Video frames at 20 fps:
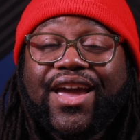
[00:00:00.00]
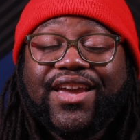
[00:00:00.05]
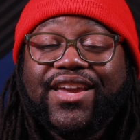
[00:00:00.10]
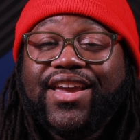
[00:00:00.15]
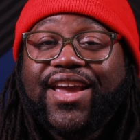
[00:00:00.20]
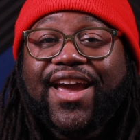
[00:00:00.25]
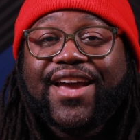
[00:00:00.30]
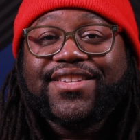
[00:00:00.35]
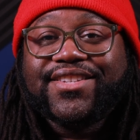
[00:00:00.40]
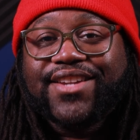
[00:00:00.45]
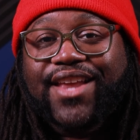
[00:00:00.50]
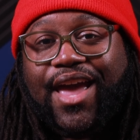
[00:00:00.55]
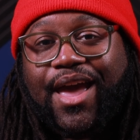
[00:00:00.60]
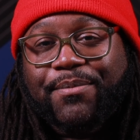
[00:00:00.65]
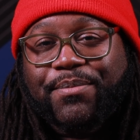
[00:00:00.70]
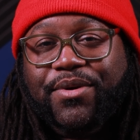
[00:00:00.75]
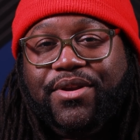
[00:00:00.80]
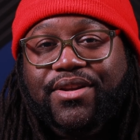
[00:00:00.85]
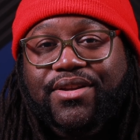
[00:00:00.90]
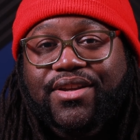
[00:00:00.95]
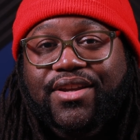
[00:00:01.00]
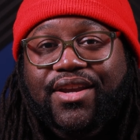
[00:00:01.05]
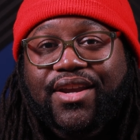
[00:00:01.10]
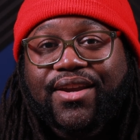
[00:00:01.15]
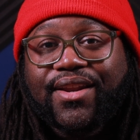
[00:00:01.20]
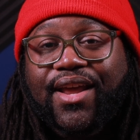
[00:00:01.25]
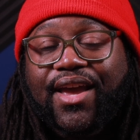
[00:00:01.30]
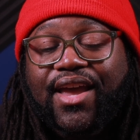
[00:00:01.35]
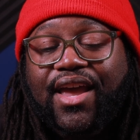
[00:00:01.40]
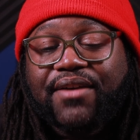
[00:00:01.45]
It hasn't happened,
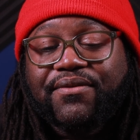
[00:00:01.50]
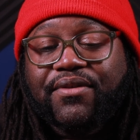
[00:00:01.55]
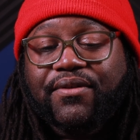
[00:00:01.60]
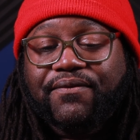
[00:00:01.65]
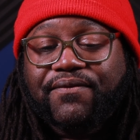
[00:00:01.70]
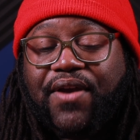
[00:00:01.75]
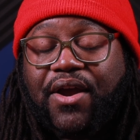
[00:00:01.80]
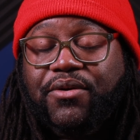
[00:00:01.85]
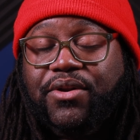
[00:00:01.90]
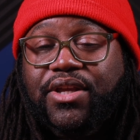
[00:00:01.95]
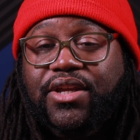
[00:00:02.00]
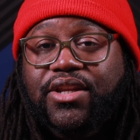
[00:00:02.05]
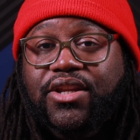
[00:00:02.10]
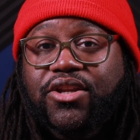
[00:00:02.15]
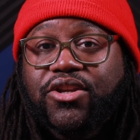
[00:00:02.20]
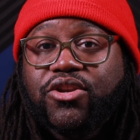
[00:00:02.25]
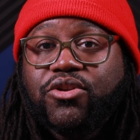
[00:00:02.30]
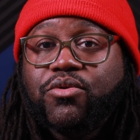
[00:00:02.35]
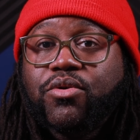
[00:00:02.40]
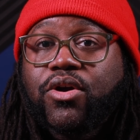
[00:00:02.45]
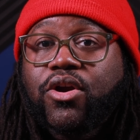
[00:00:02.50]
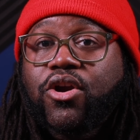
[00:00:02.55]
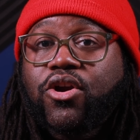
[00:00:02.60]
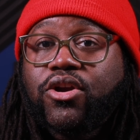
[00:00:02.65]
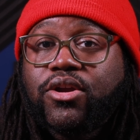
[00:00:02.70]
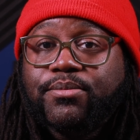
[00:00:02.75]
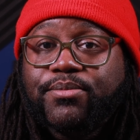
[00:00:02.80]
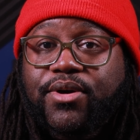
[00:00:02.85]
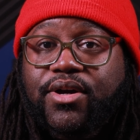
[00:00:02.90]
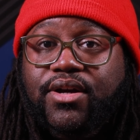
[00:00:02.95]
and I haven't found any new
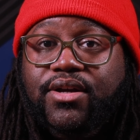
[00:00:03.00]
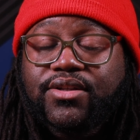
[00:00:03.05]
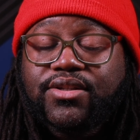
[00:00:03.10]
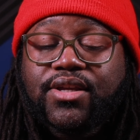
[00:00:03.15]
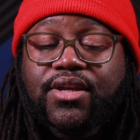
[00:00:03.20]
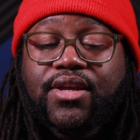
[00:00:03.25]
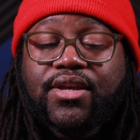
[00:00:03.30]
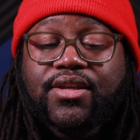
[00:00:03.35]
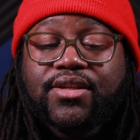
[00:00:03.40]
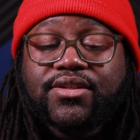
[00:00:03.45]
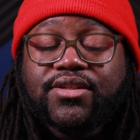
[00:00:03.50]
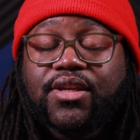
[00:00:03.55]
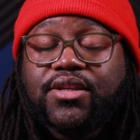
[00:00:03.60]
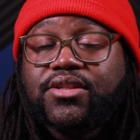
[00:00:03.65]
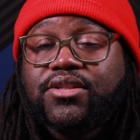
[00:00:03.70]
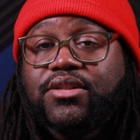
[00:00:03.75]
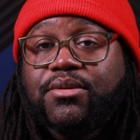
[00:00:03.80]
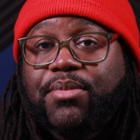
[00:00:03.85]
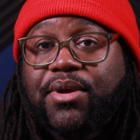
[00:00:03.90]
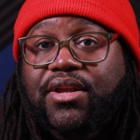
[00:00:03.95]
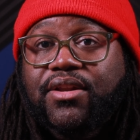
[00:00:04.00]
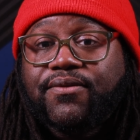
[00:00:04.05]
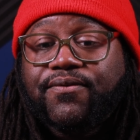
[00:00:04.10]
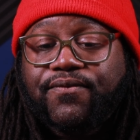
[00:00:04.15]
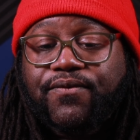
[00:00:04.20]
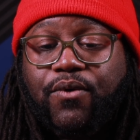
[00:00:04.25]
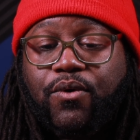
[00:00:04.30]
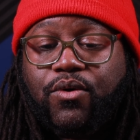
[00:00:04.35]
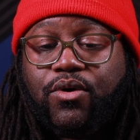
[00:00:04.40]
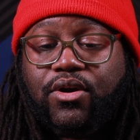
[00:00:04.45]
occurring bugs since the beta
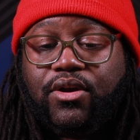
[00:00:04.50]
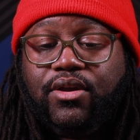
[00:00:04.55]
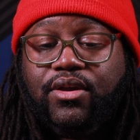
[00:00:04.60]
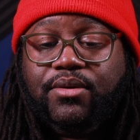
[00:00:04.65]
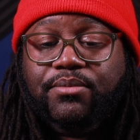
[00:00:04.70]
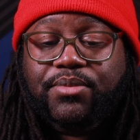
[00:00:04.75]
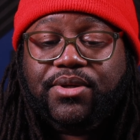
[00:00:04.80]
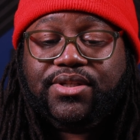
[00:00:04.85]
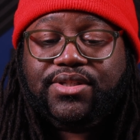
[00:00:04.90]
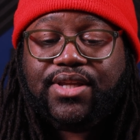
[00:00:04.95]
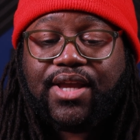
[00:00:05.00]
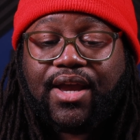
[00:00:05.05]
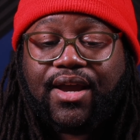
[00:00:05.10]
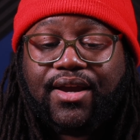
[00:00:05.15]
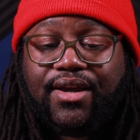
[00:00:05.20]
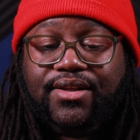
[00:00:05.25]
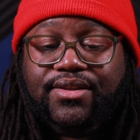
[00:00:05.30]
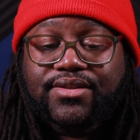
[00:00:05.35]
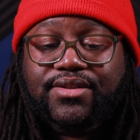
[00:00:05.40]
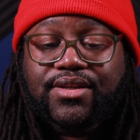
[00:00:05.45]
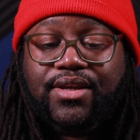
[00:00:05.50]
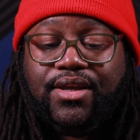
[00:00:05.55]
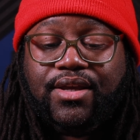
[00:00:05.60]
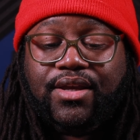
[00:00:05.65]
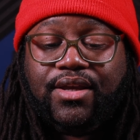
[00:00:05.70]
4 besides